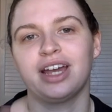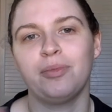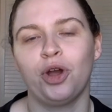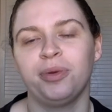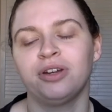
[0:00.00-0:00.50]
I am
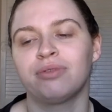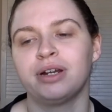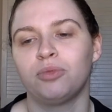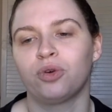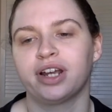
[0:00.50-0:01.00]
hoping to
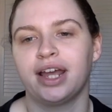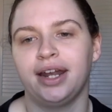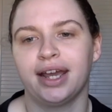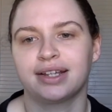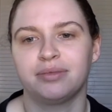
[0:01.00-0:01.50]
read more again
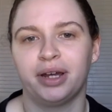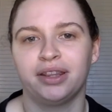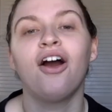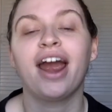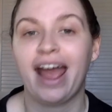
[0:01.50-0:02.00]
next
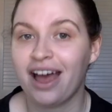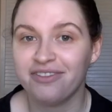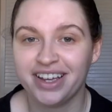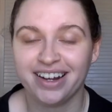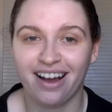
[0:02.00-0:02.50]
month. I have
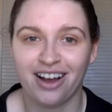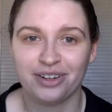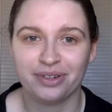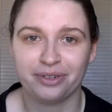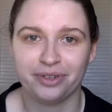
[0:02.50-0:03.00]
hit
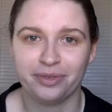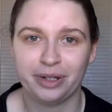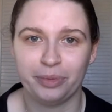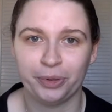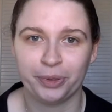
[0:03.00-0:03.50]
150
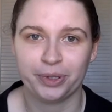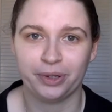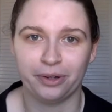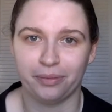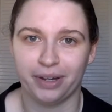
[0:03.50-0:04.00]
books
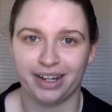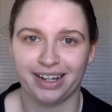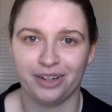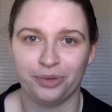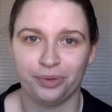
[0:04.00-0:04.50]
on my
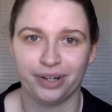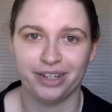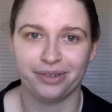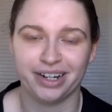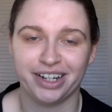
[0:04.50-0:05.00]

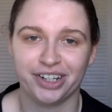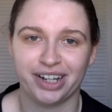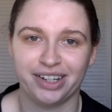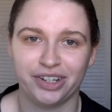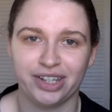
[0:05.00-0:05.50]
Goodreads reading
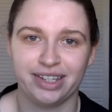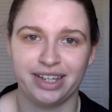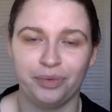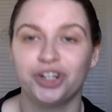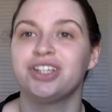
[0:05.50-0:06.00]
challenge this year,
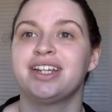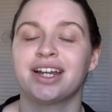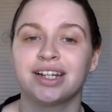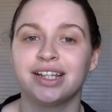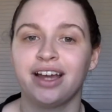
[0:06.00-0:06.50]
which is
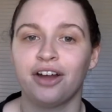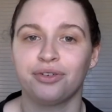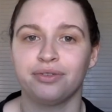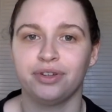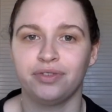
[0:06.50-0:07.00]
technically
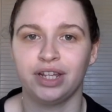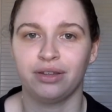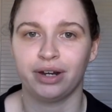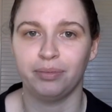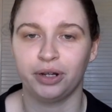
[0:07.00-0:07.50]

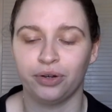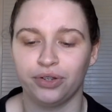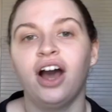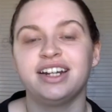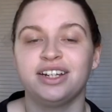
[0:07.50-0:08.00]
153 because
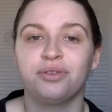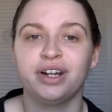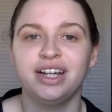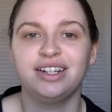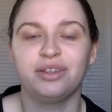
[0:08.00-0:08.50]
I did
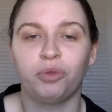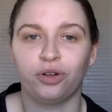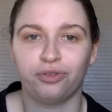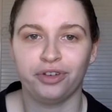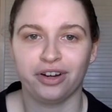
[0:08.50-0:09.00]
read the
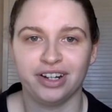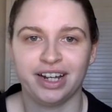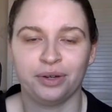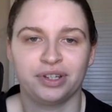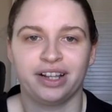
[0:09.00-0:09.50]
Modern Faerie
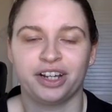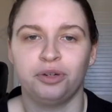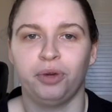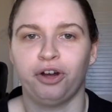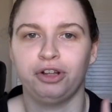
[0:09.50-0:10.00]
Tales collection
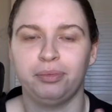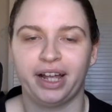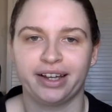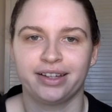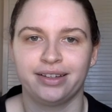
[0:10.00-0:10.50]
by Holly
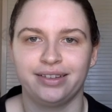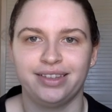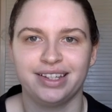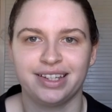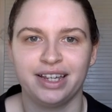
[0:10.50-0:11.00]
Black
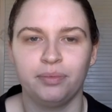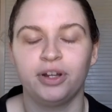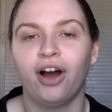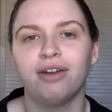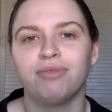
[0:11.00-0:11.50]
this year,
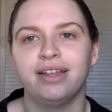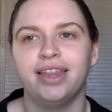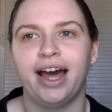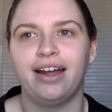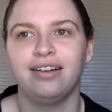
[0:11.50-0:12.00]
but I read
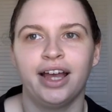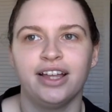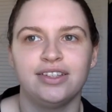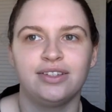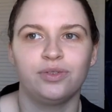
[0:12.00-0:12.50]
that
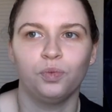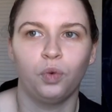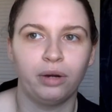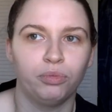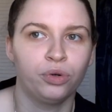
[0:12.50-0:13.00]
as
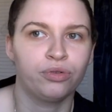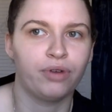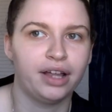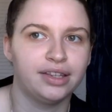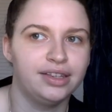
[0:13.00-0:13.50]
one book
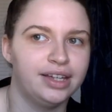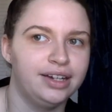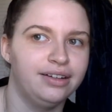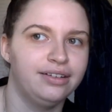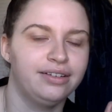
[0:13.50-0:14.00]
rather
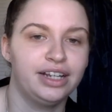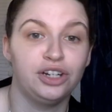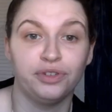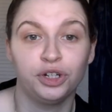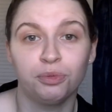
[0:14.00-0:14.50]
than
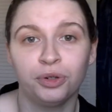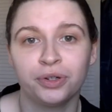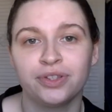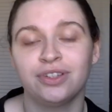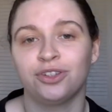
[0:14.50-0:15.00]
individual
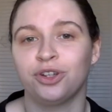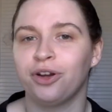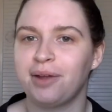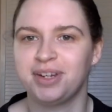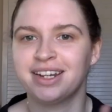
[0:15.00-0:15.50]
books. So
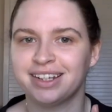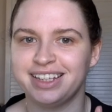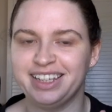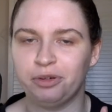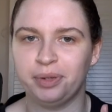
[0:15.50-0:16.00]
I'm technically a
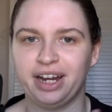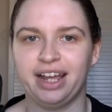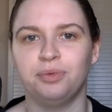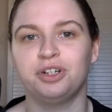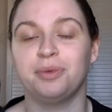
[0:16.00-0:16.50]
little bit
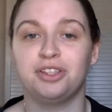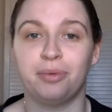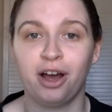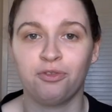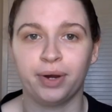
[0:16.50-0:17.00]
ahead, which means I'm
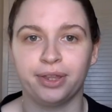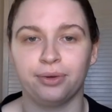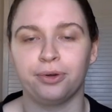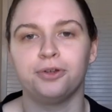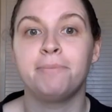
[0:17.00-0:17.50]
halfway
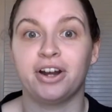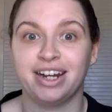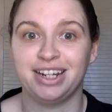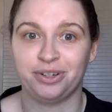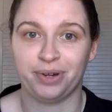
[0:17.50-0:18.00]
through, but I
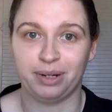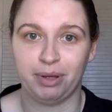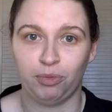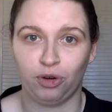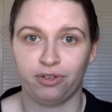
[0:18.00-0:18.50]
need to read a
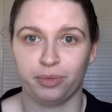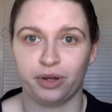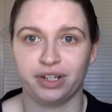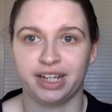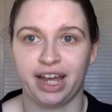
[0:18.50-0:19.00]
bit more if I'm
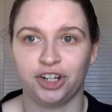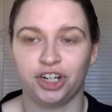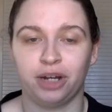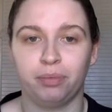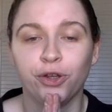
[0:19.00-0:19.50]
going to catch
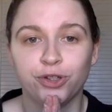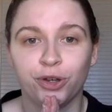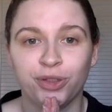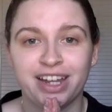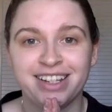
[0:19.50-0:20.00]
up.
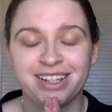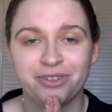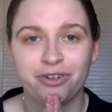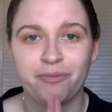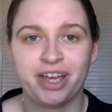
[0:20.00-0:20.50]
So that is it
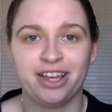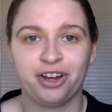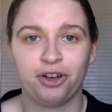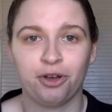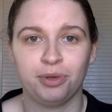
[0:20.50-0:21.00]
from me.
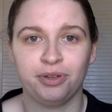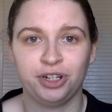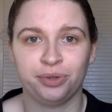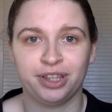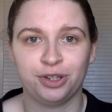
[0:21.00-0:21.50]
I hope you
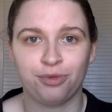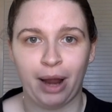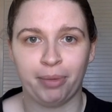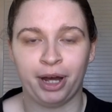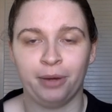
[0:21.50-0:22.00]
enjoyed this
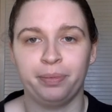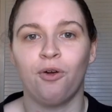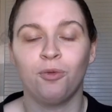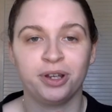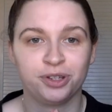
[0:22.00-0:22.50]
wrap up.
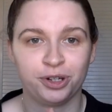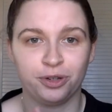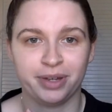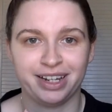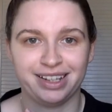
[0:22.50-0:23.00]
All my social
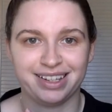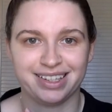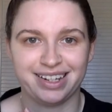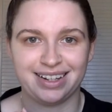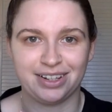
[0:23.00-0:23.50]
media links are
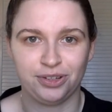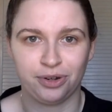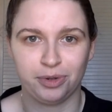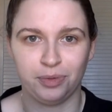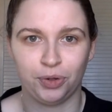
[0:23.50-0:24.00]
down in the
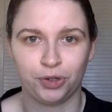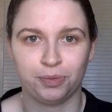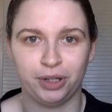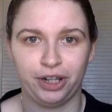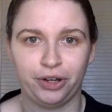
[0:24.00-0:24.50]
description box
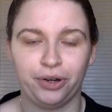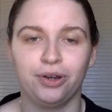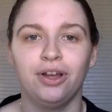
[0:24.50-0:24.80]
below.